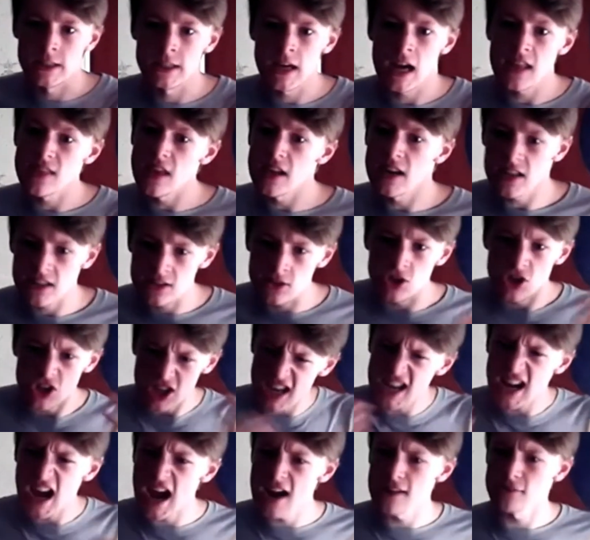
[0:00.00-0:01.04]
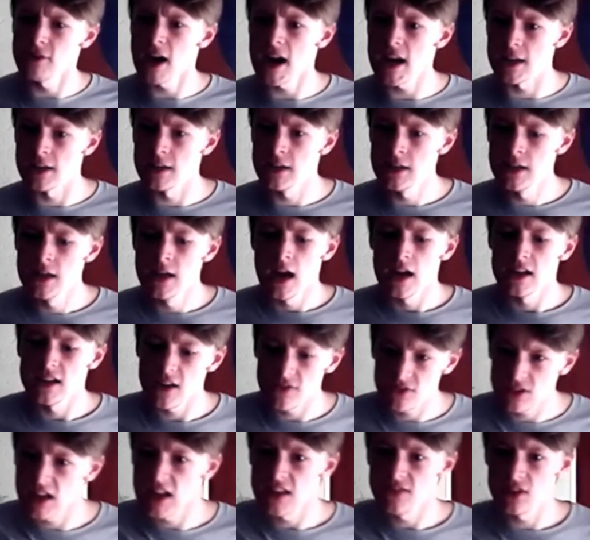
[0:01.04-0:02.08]
And then you get angry. And you
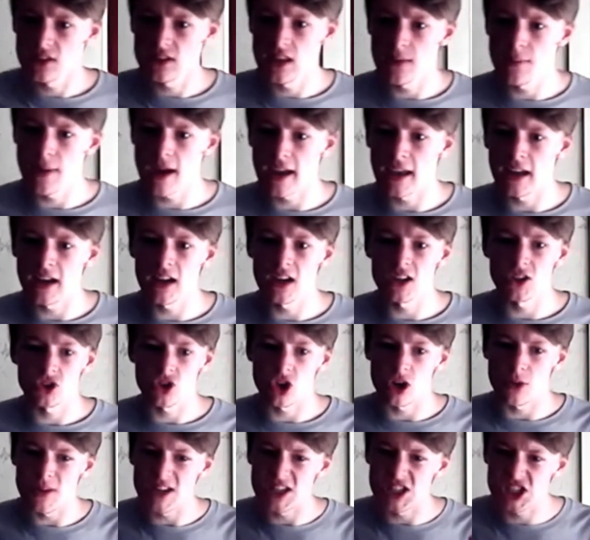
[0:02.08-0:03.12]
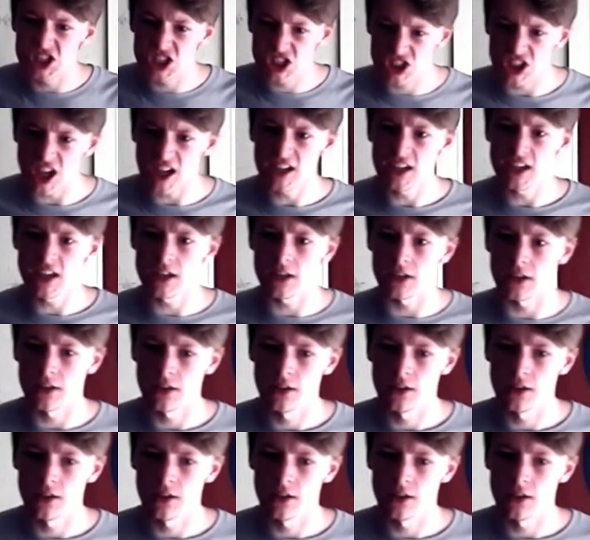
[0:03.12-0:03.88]
have to leave the tea bag in and it's going to be stinking.